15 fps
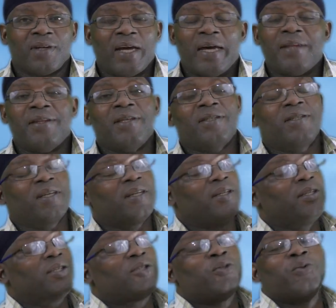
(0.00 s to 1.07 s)
and they're
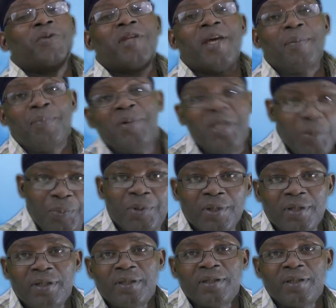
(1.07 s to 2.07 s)
selling it to their people,